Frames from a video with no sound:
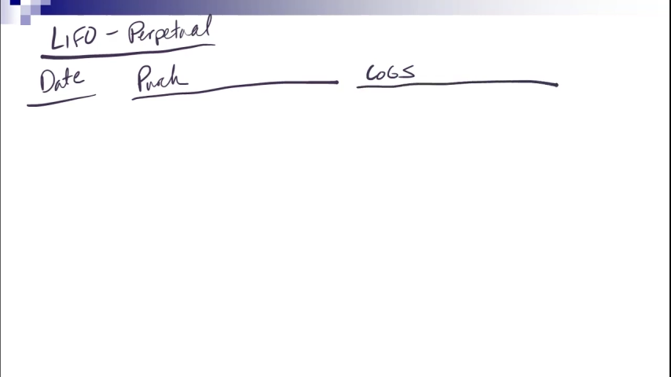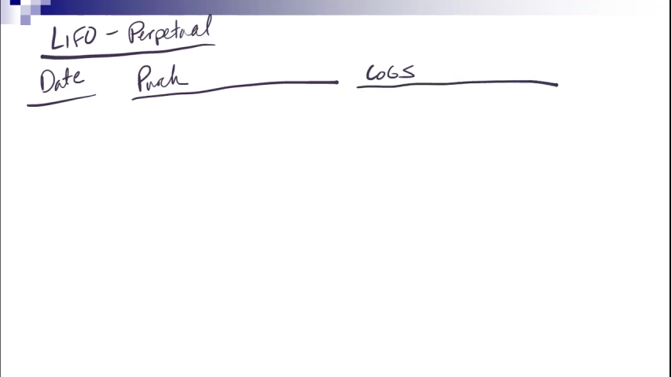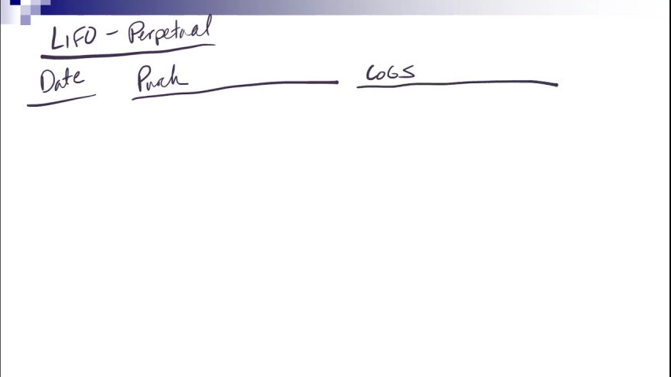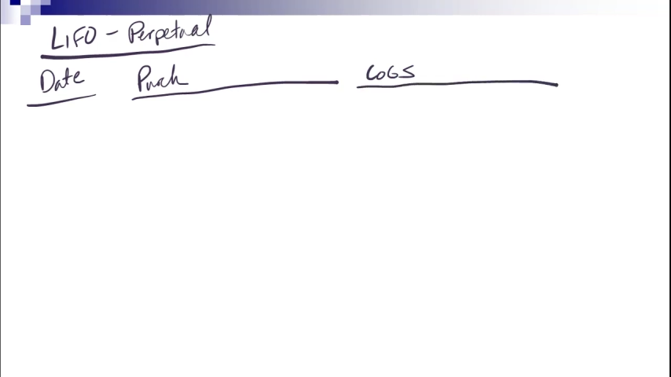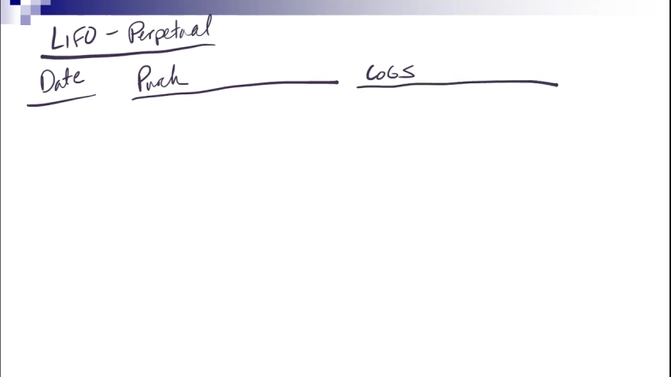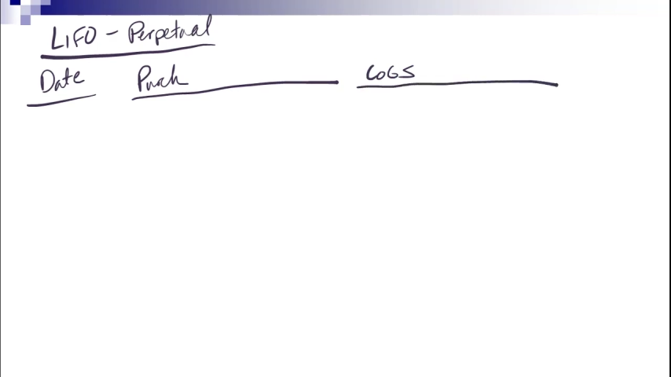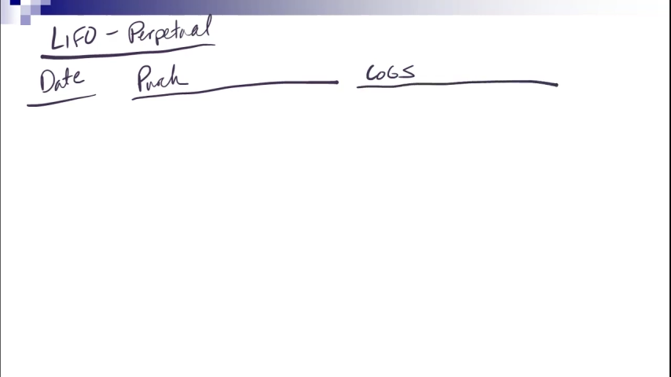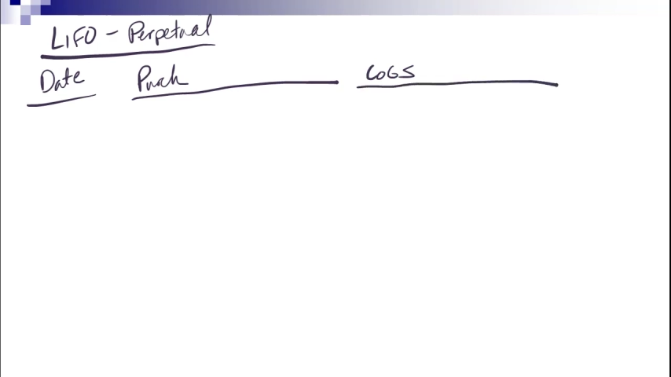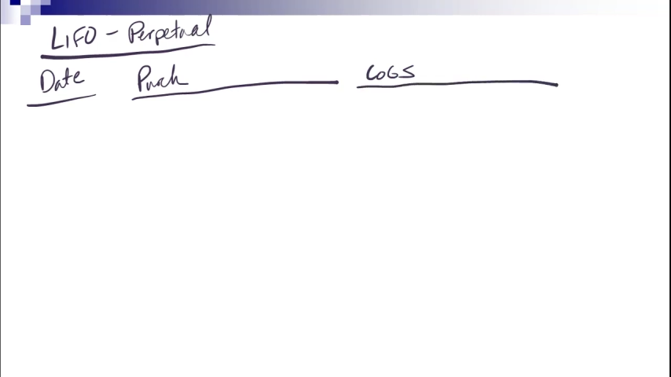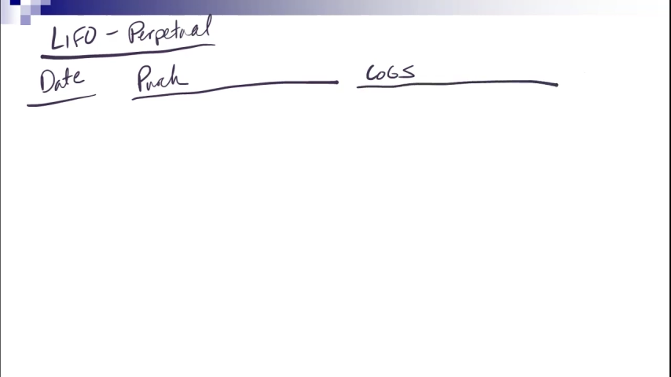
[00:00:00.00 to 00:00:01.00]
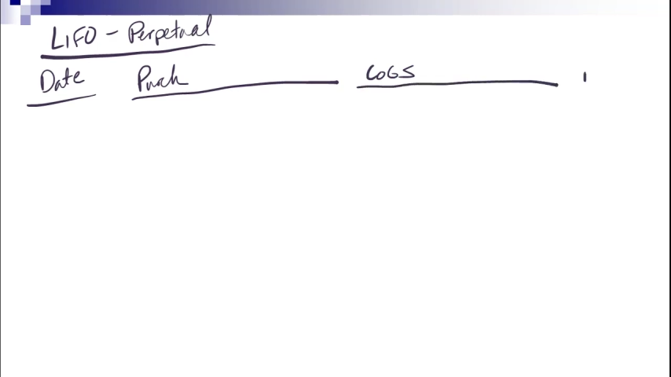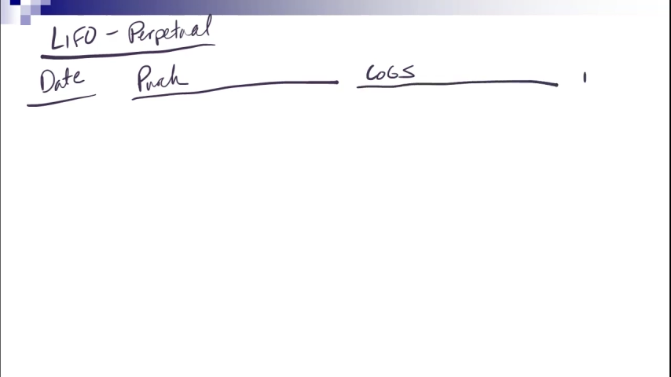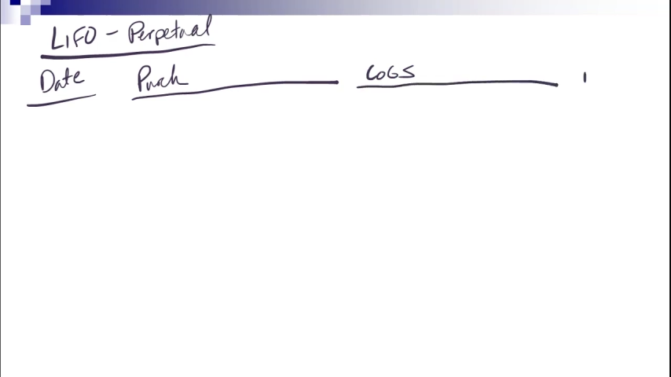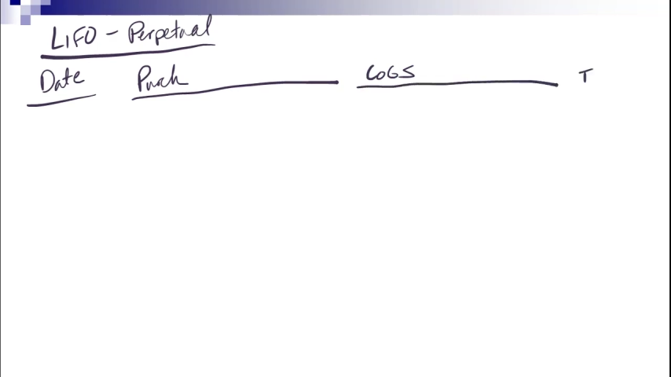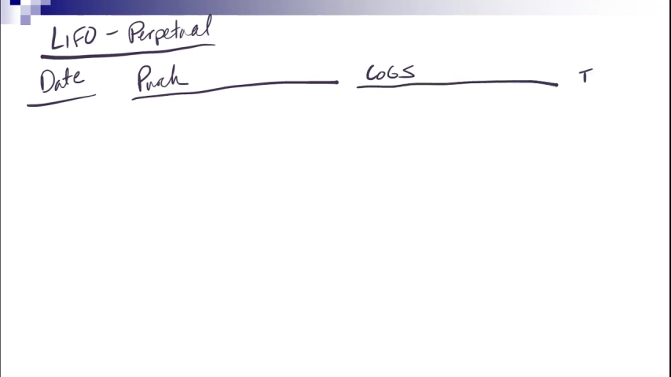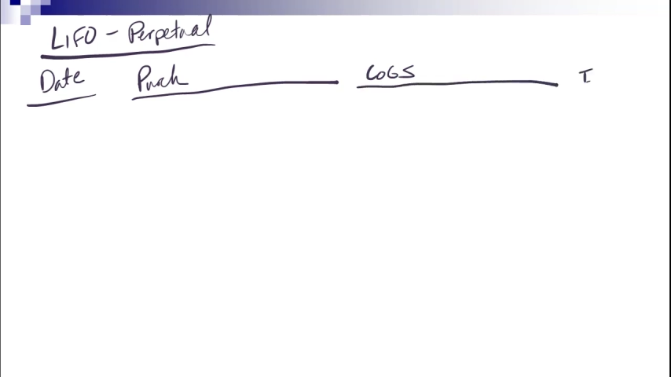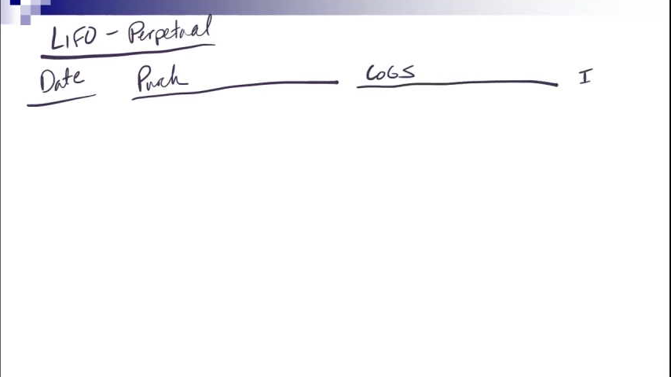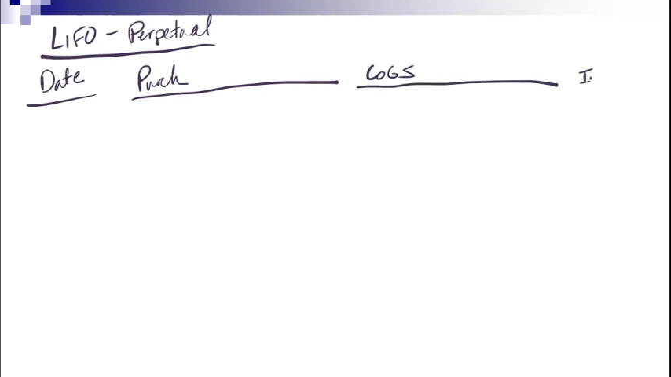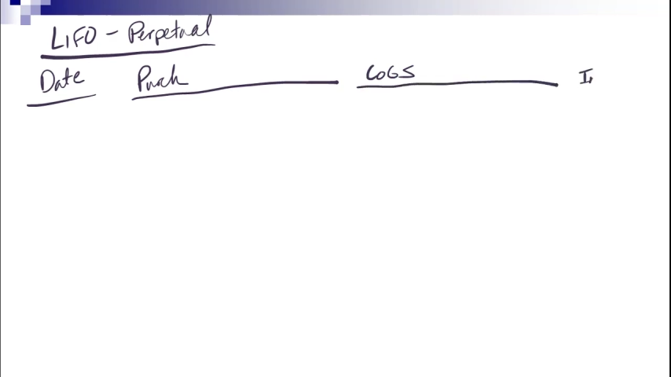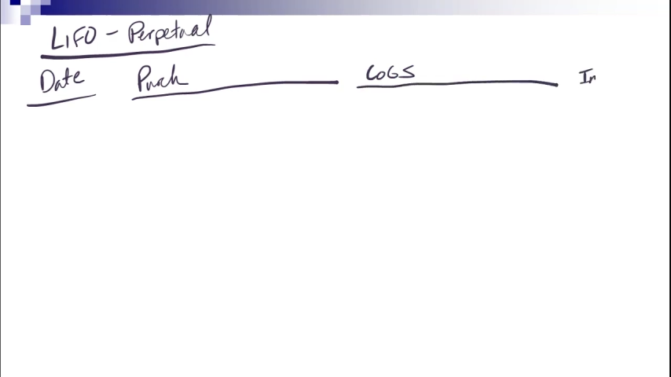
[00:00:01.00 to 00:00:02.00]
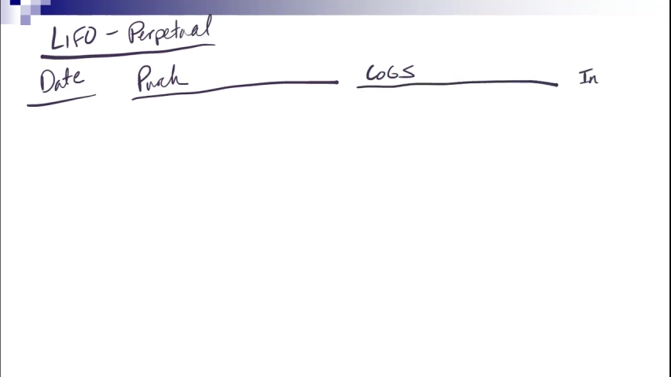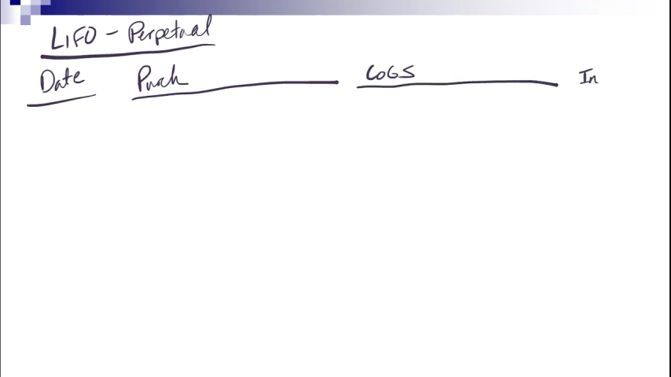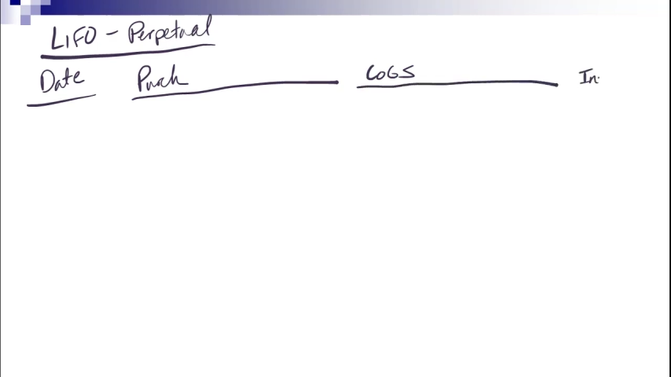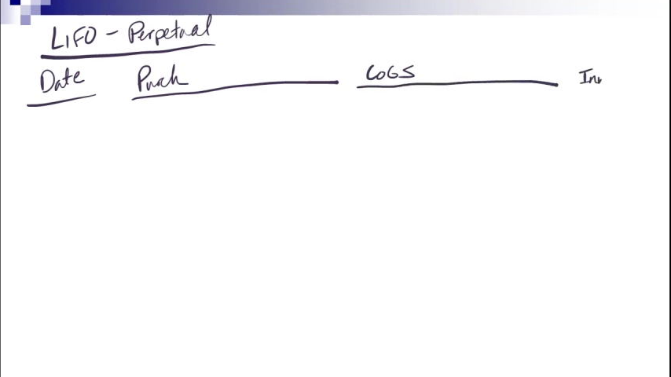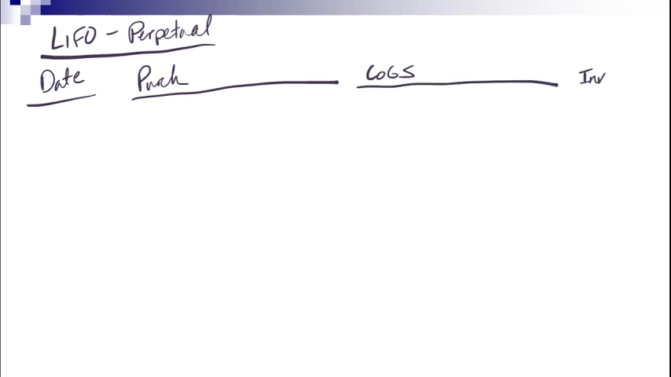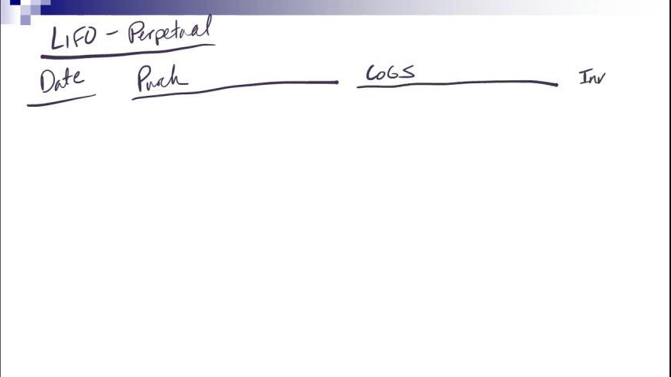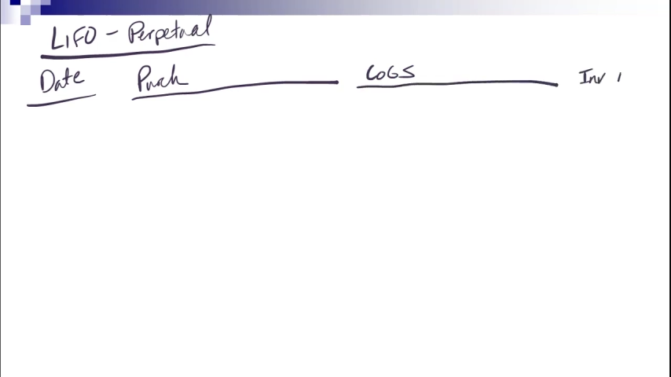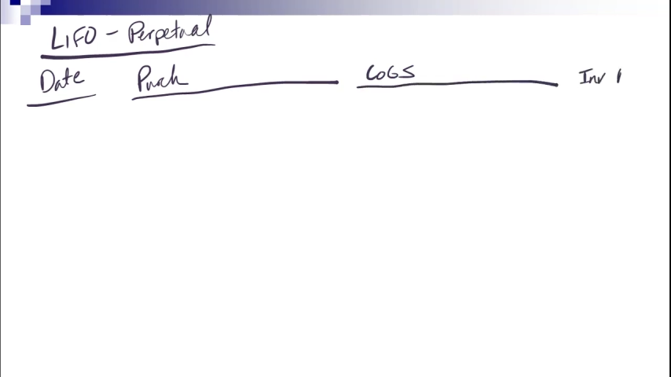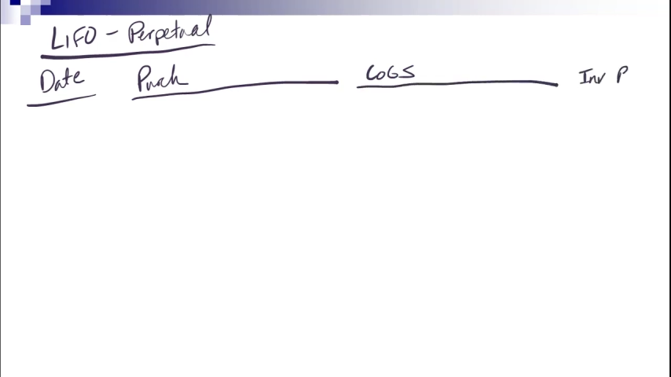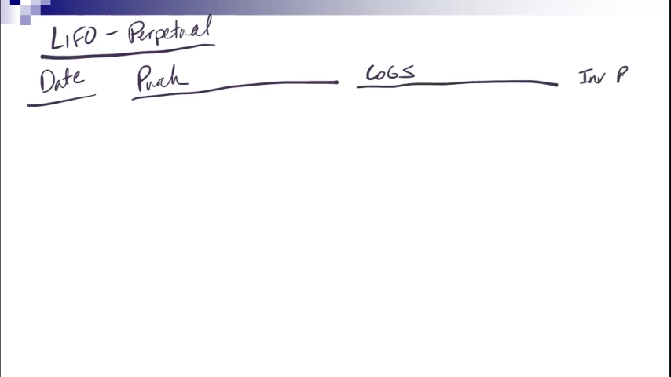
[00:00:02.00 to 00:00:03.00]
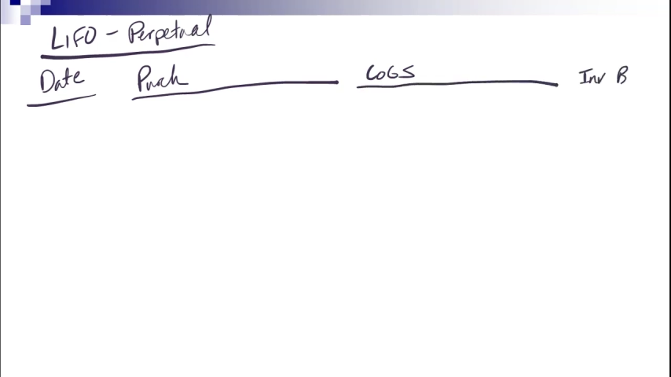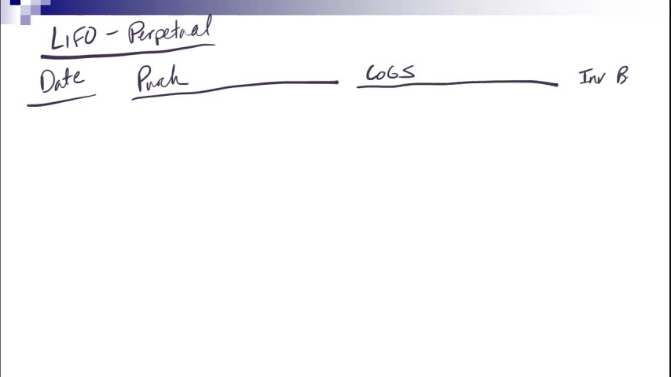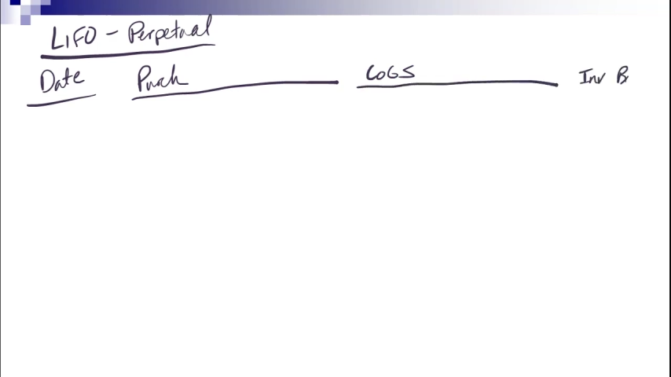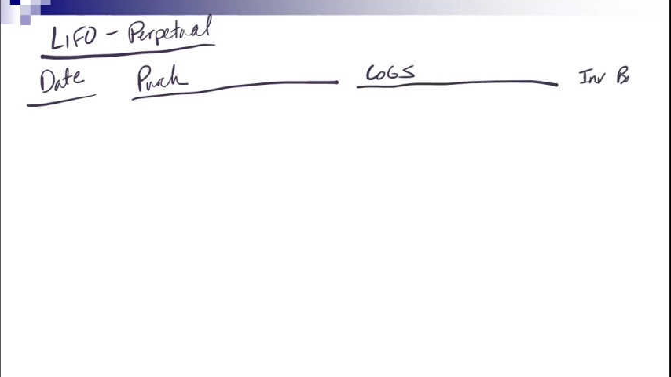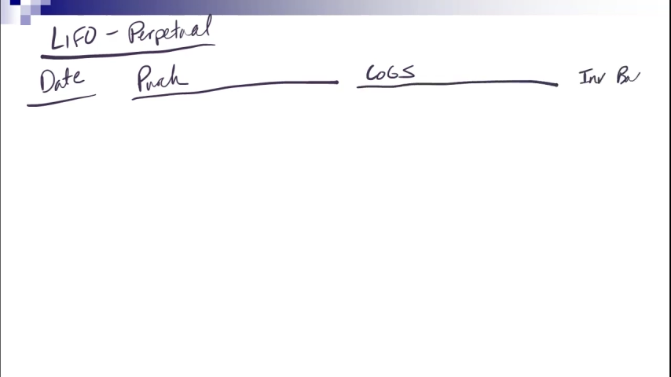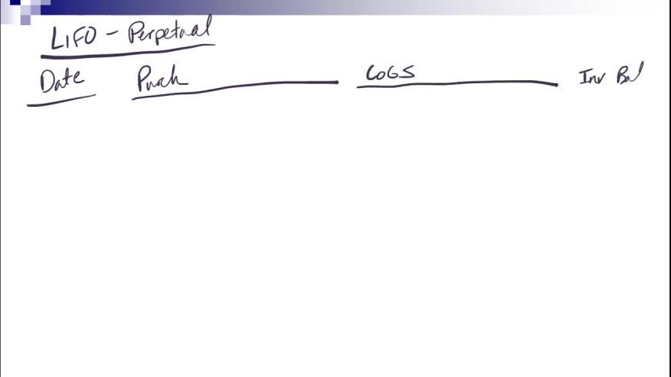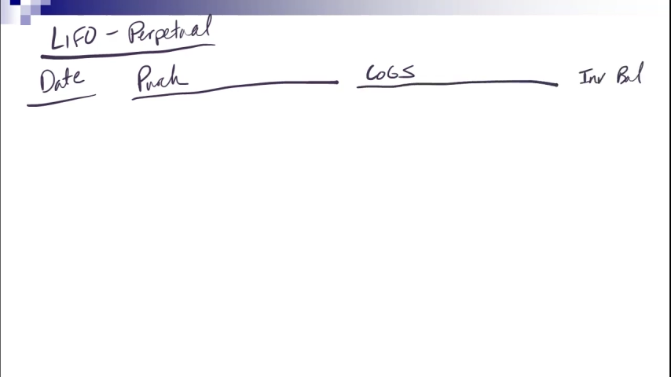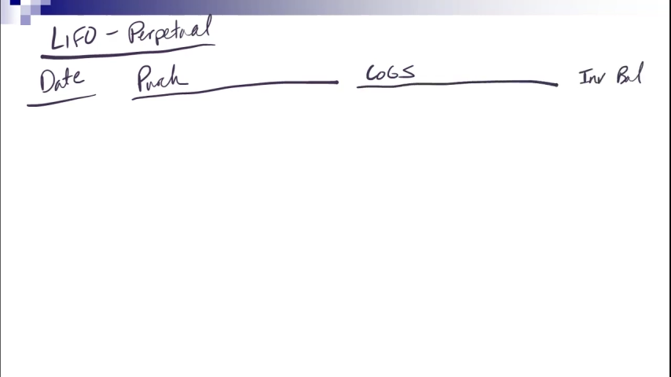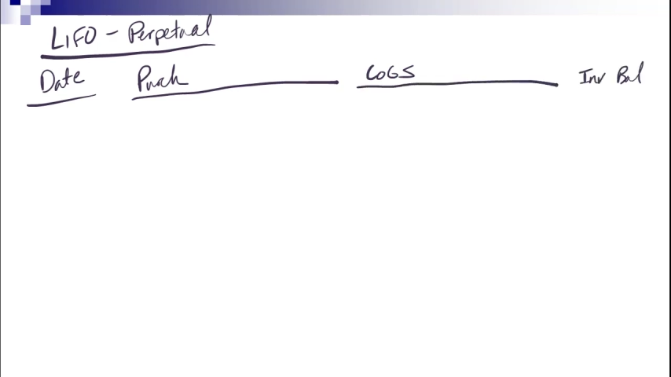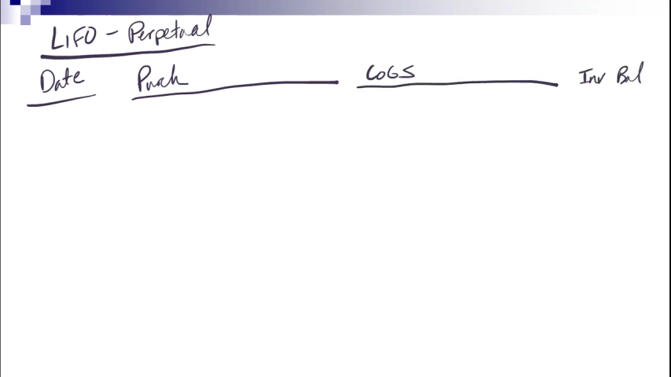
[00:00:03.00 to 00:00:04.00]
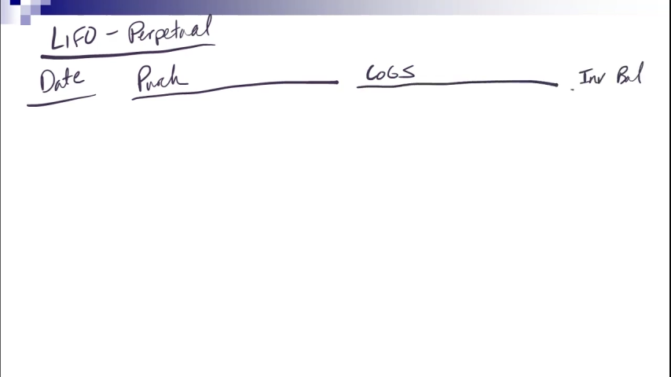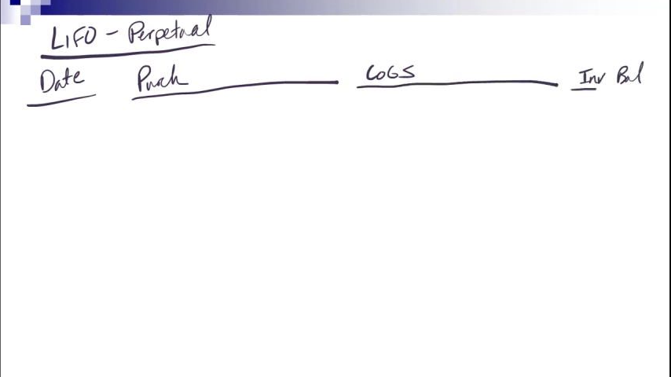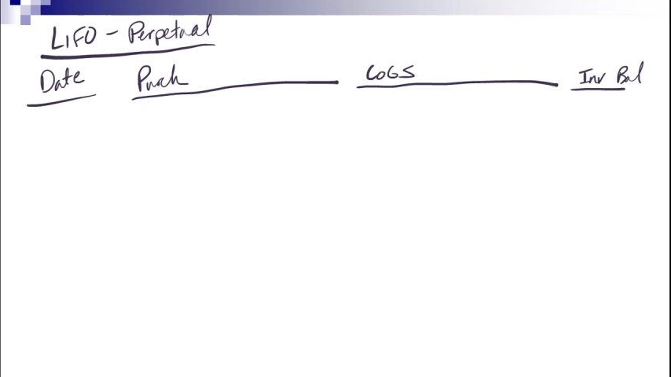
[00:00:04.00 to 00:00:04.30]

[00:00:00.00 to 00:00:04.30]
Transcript: [unreadable: no face in view]